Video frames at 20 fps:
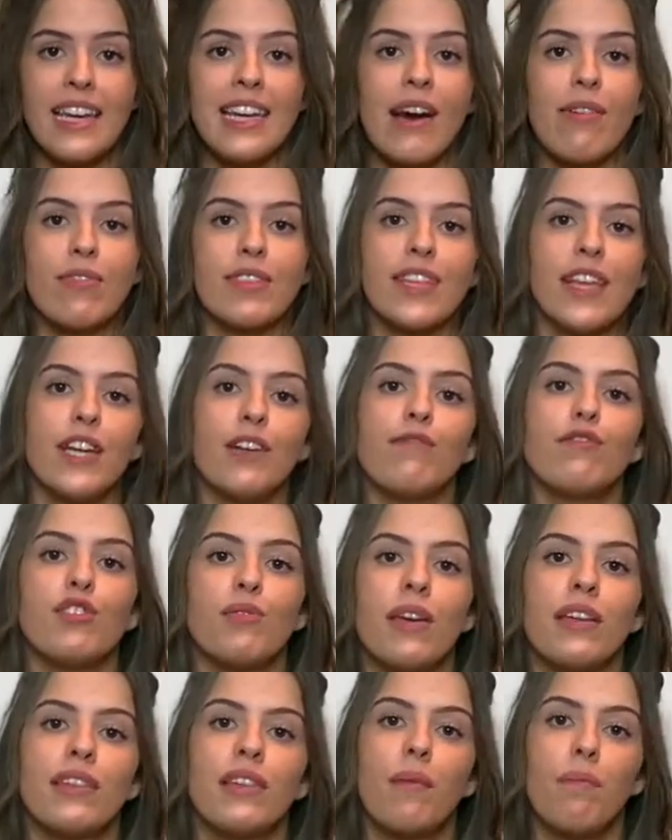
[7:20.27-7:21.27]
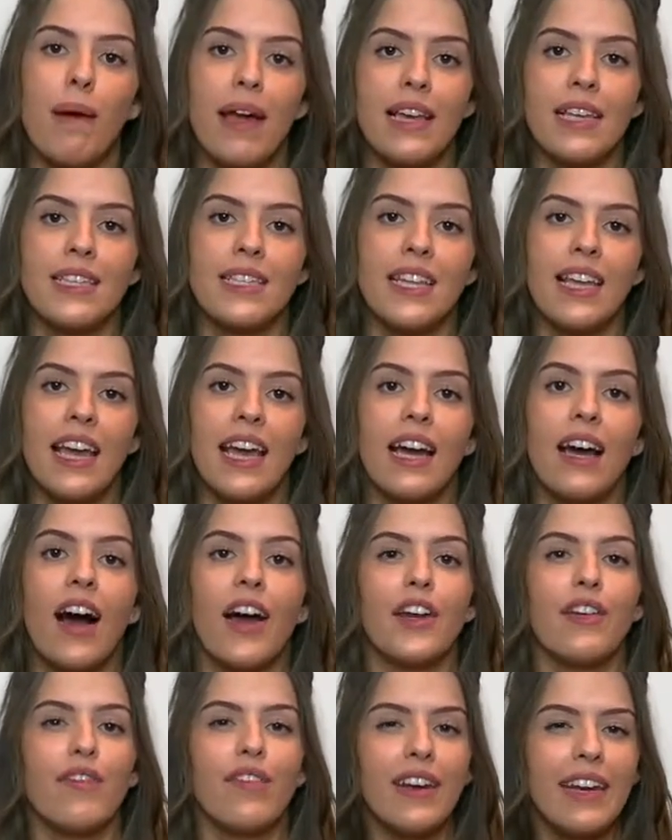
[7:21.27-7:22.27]
Now, instead of doing the basic
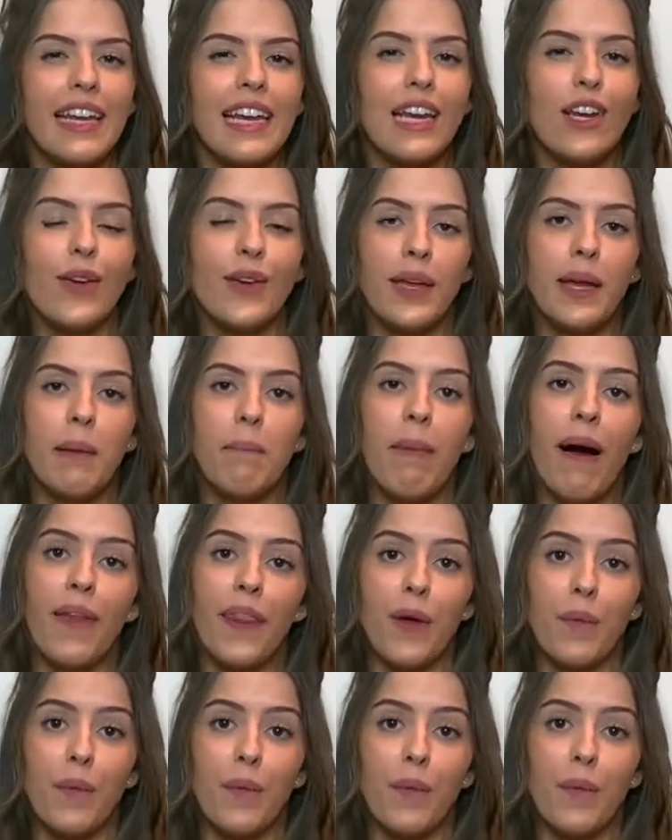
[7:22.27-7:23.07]
kind of neat looking bun